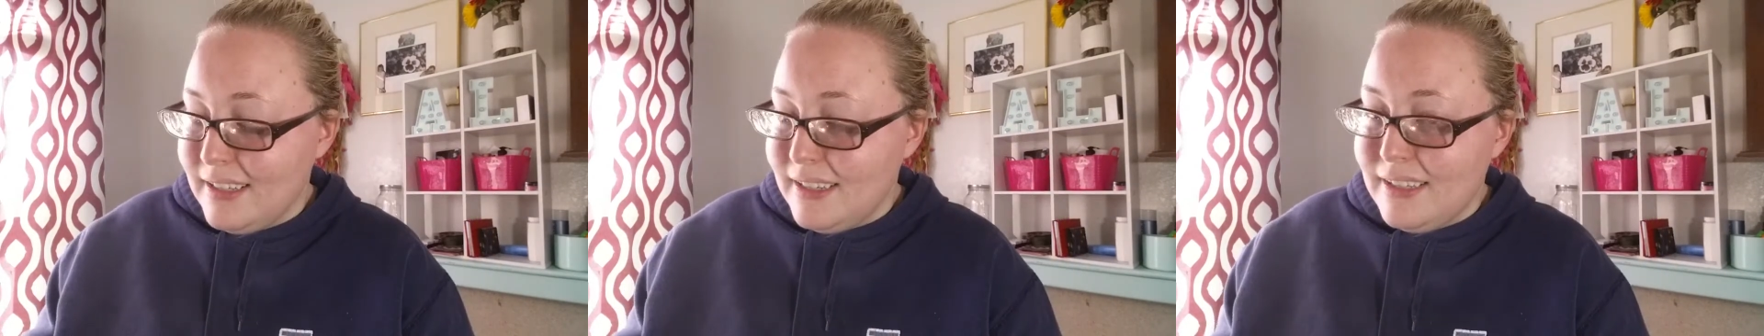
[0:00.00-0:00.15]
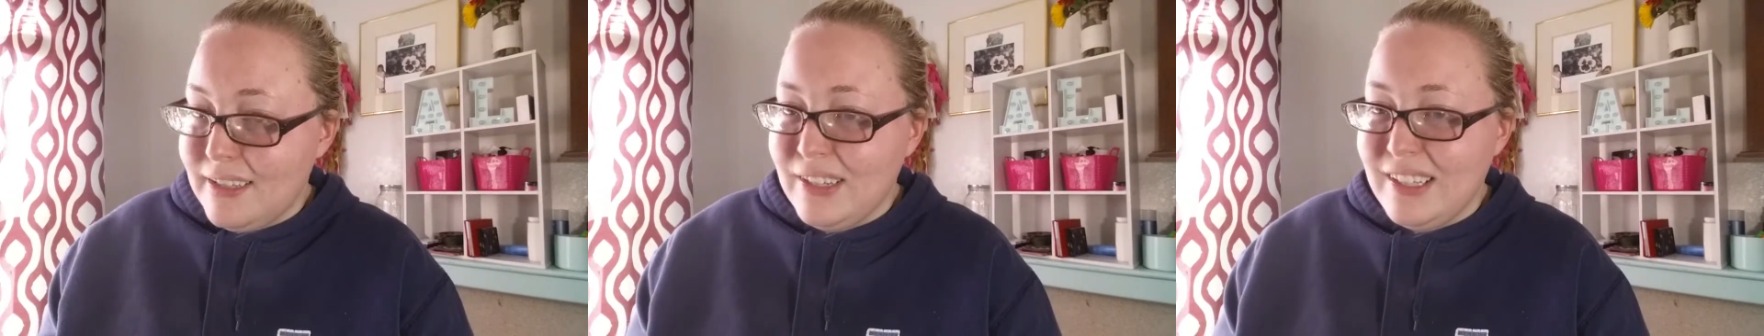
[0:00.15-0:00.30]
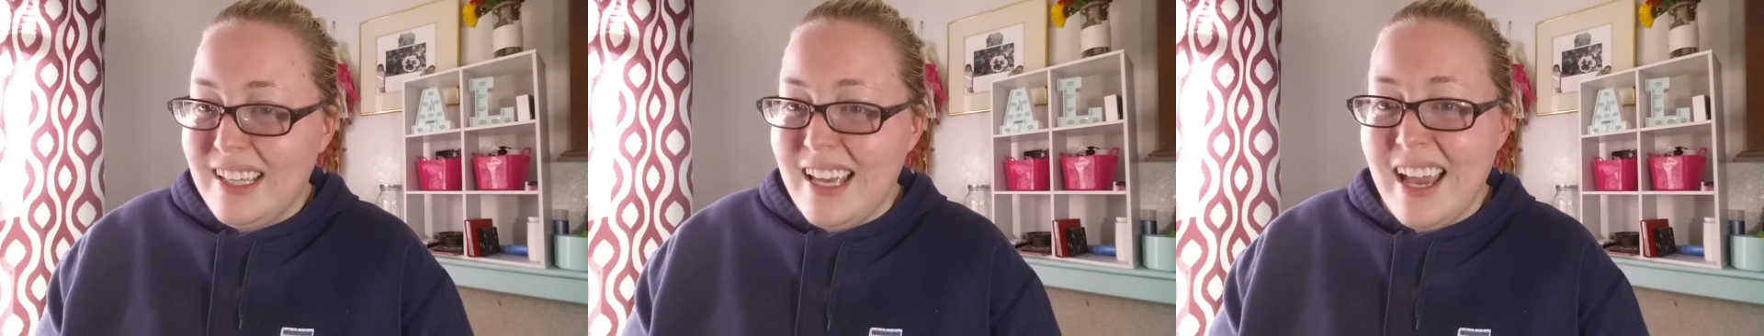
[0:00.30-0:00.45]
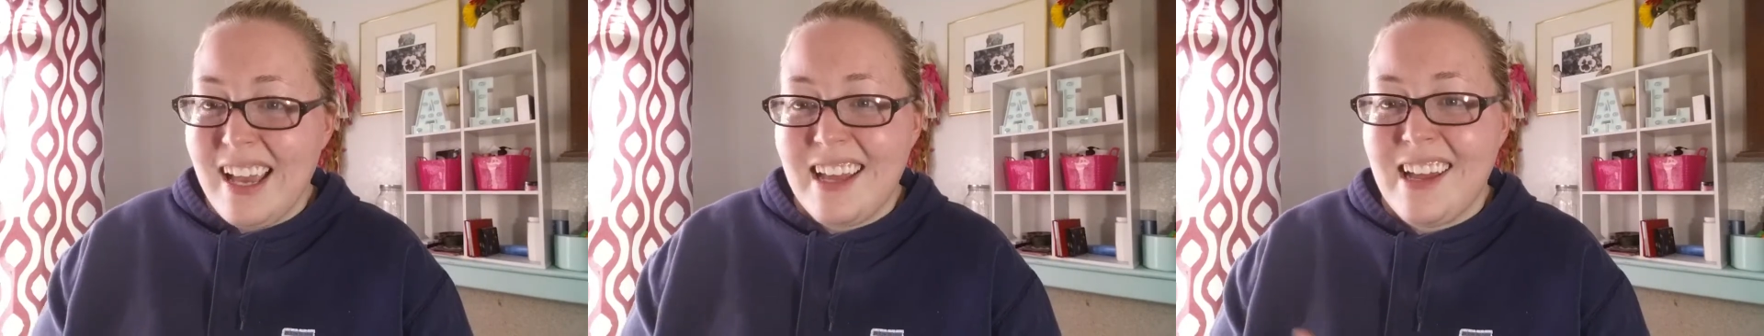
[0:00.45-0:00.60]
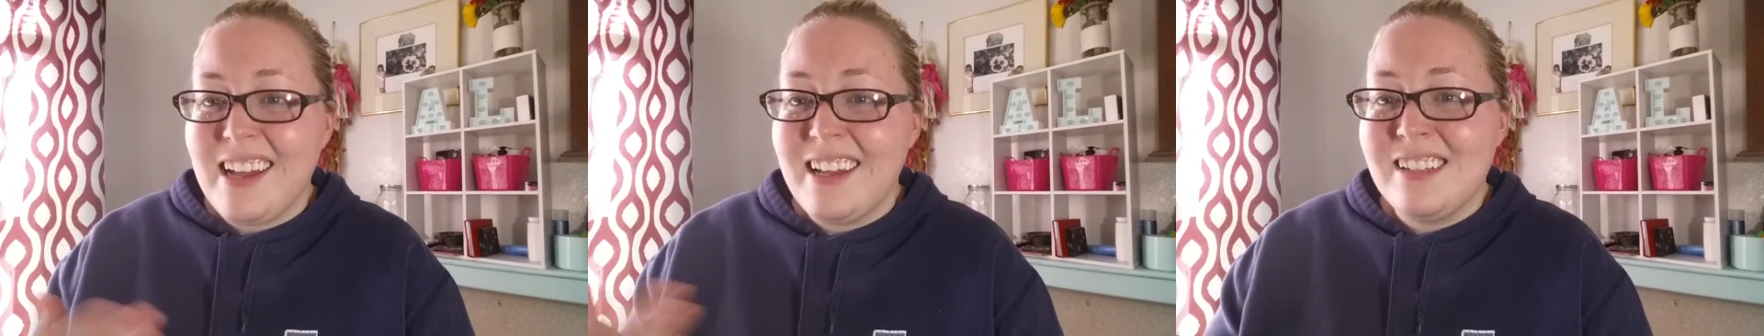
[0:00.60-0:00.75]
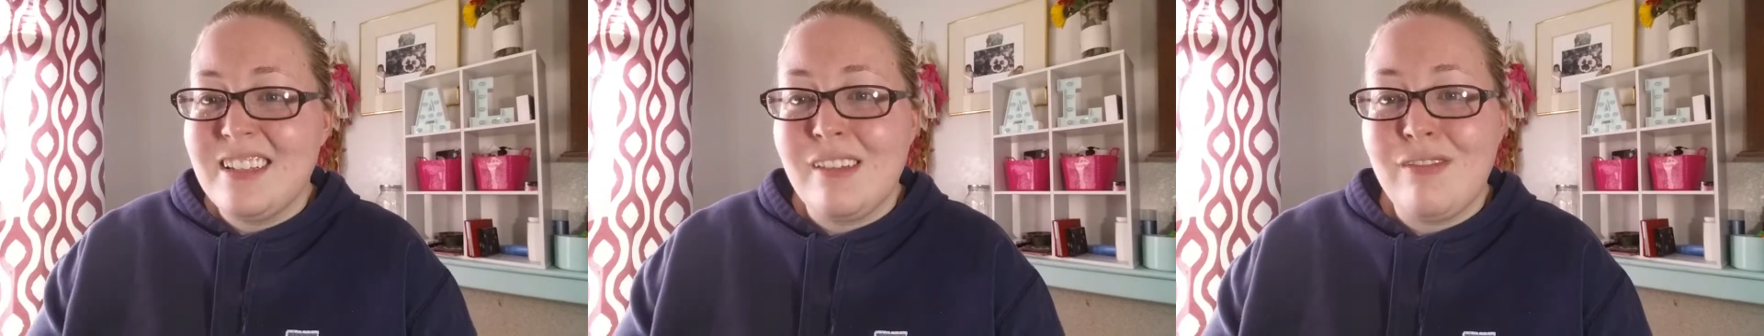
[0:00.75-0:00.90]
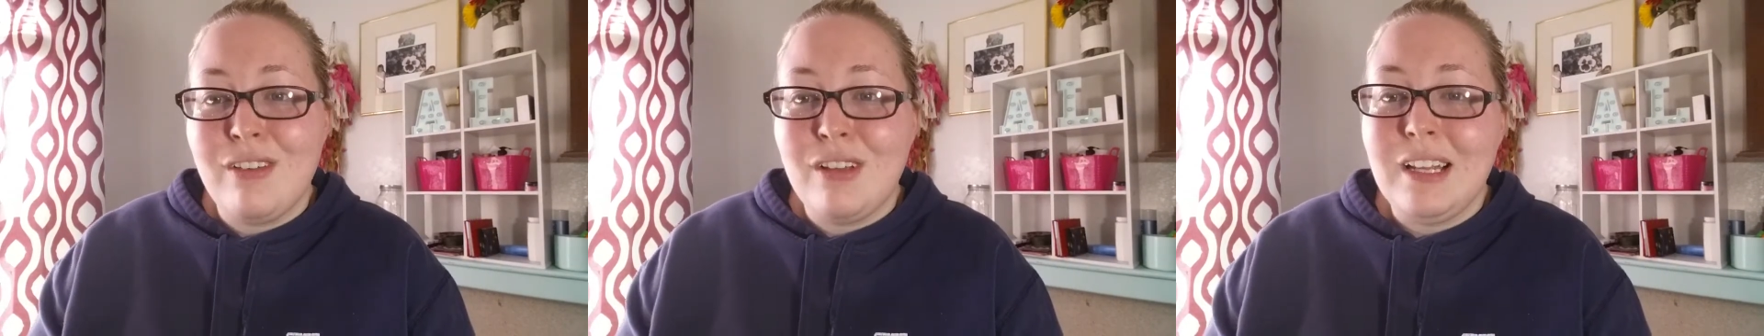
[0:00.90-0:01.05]
So yeah,
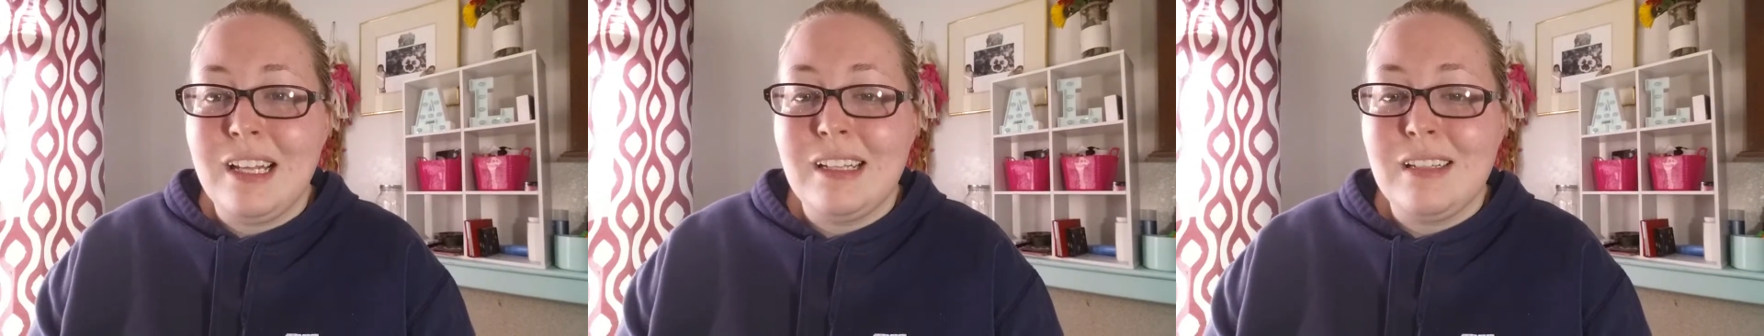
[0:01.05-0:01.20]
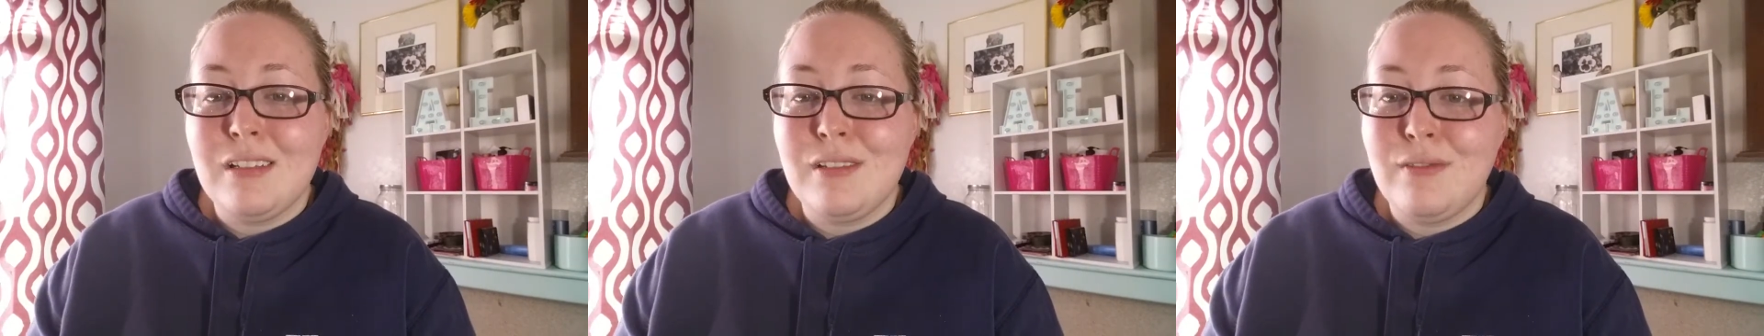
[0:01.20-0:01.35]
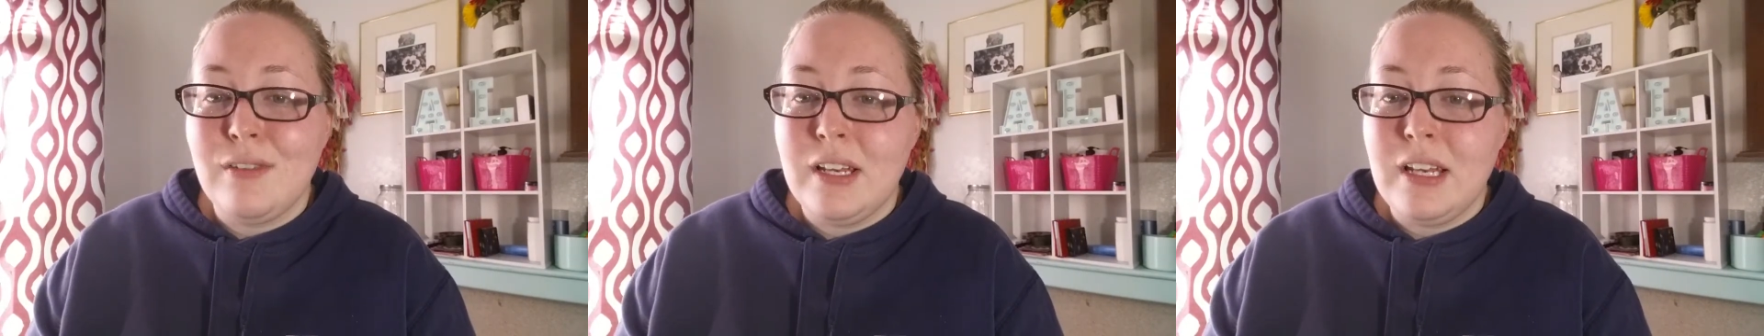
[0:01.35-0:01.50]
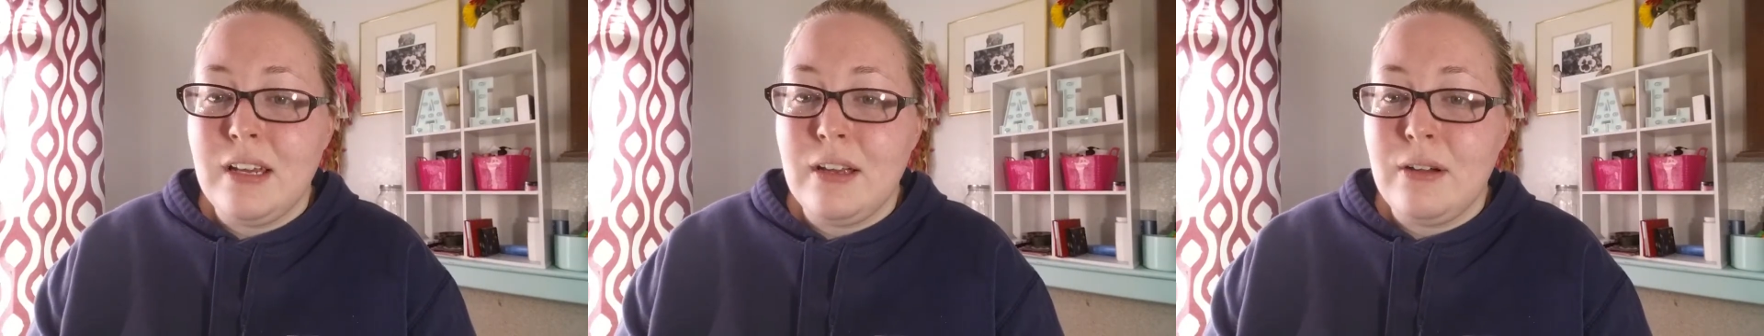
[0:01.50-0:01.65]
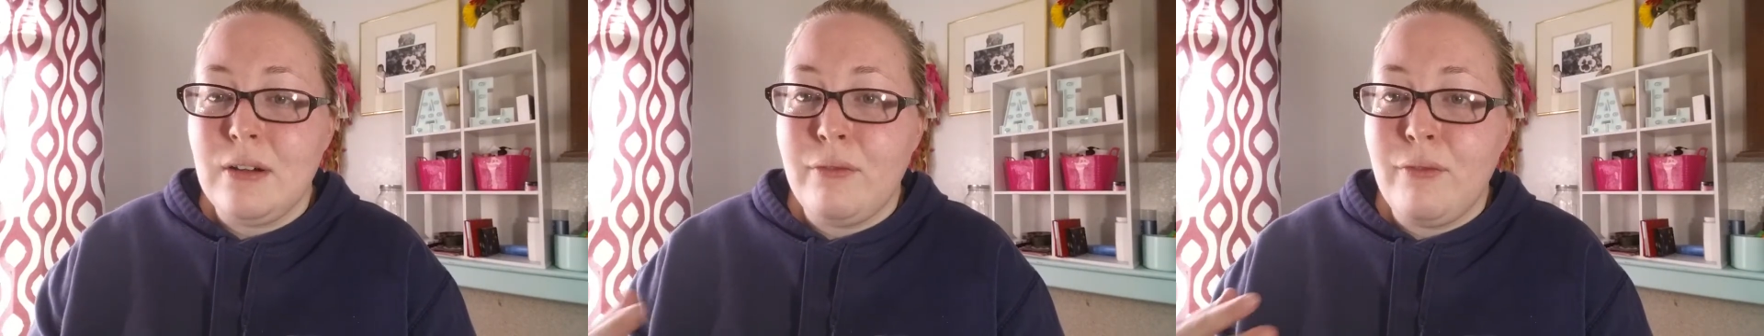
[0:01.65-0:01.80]
guys, if you like this video,